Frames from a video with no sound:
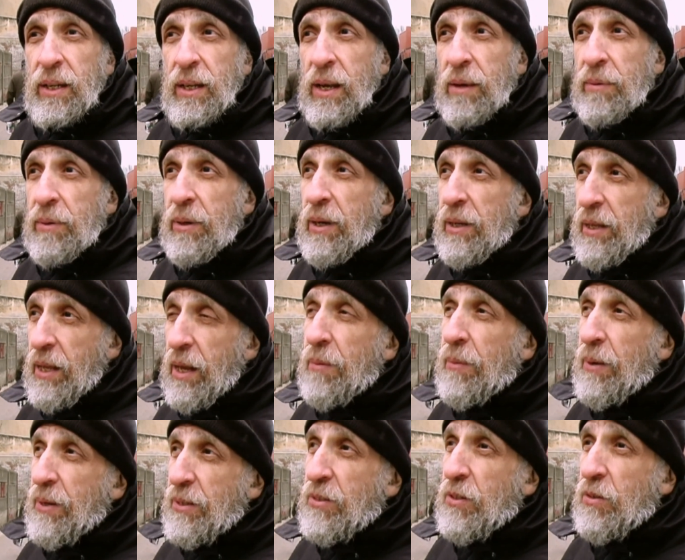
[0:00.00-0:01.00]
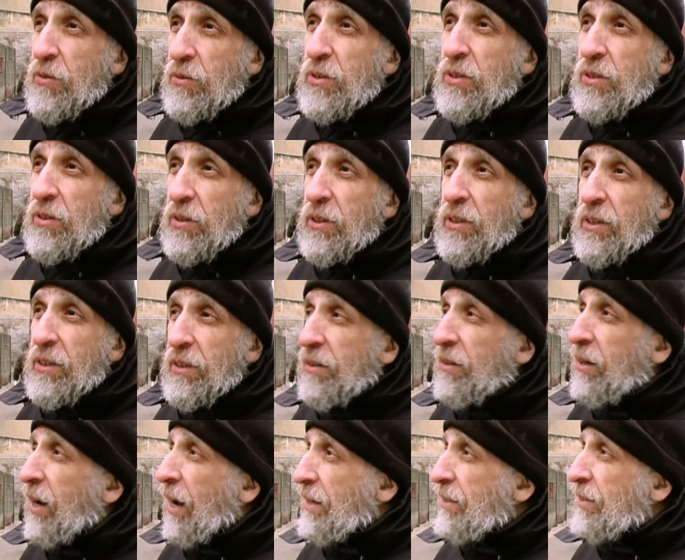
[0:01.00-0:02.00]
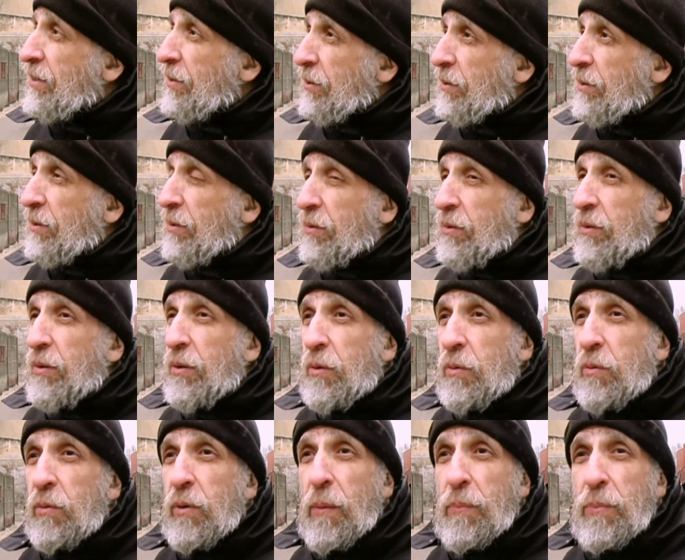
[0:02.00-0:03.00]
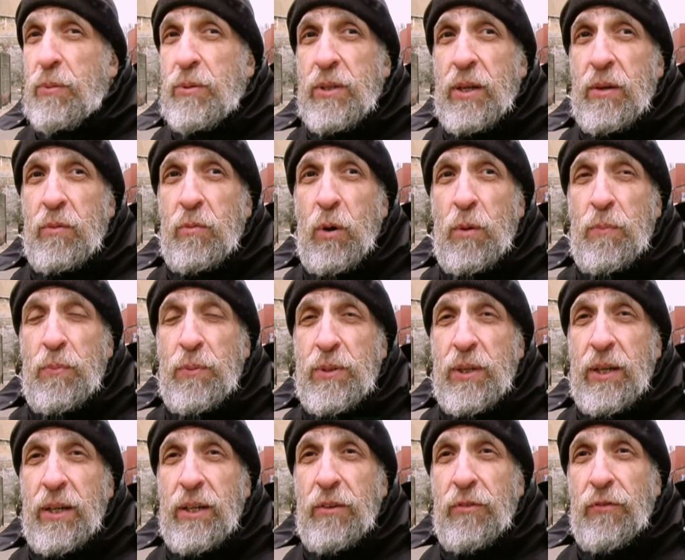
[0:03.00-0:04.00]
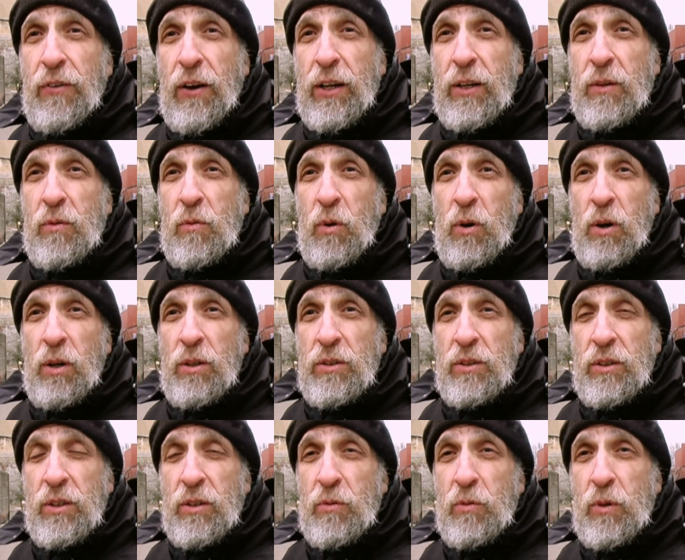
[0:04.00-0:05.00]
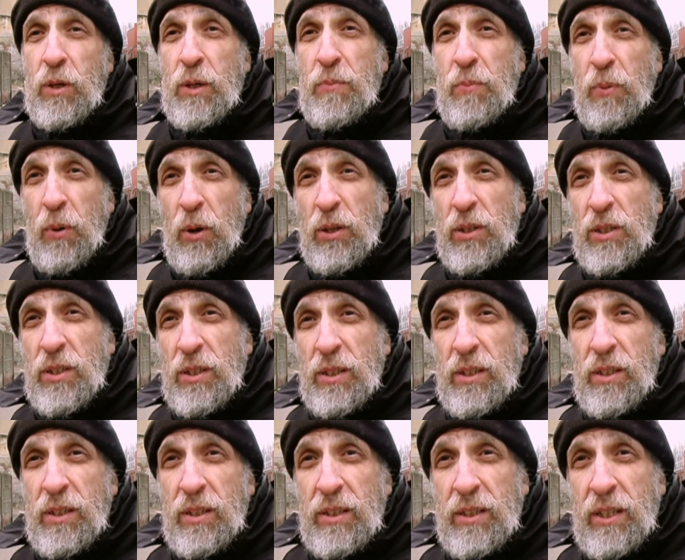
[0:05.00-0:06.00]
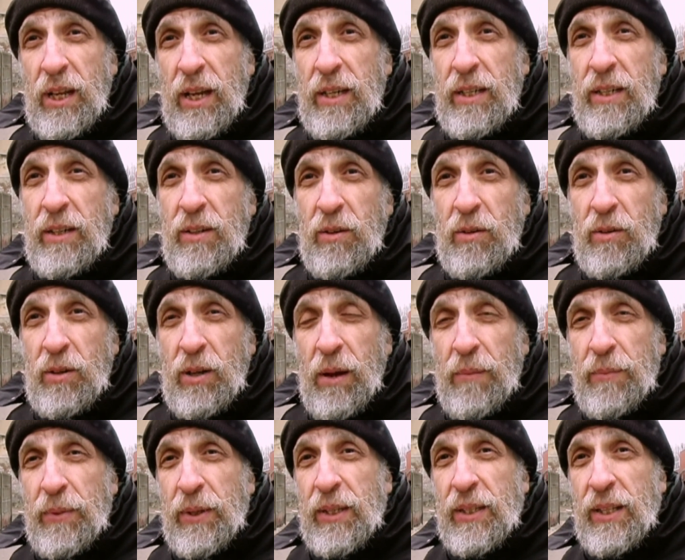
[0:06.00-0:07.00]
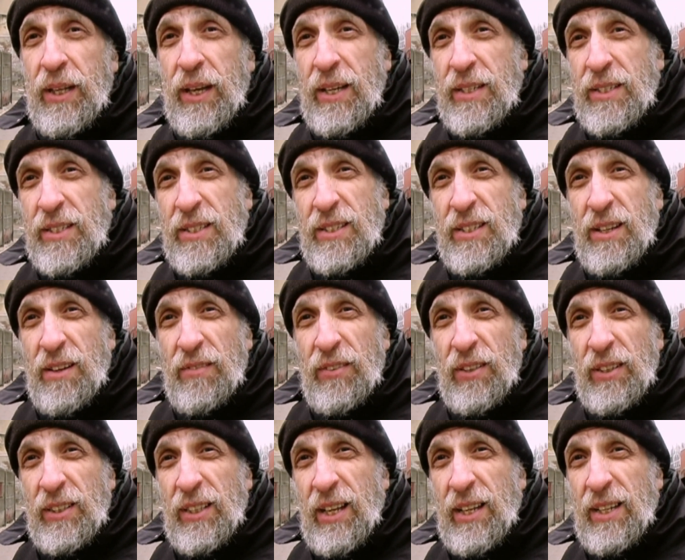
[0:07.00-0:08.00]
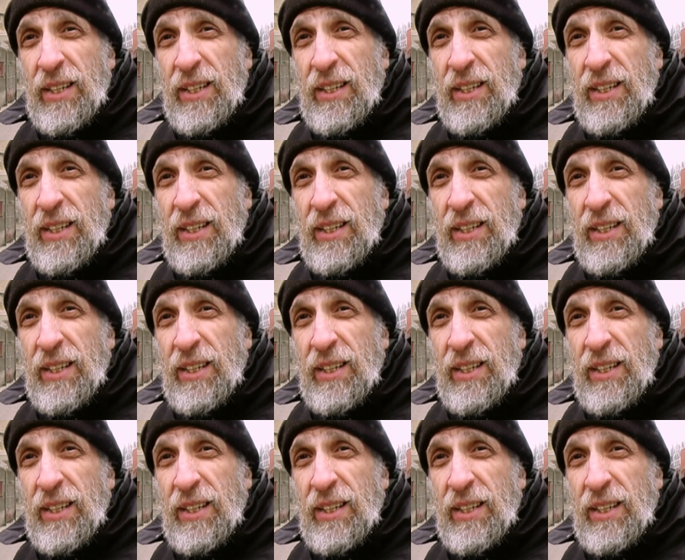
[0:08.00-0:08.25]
I mean, I tell my students, look, you guys represent 1% of the fucking world. You can read books and stay, you know, come to class and stuff like that.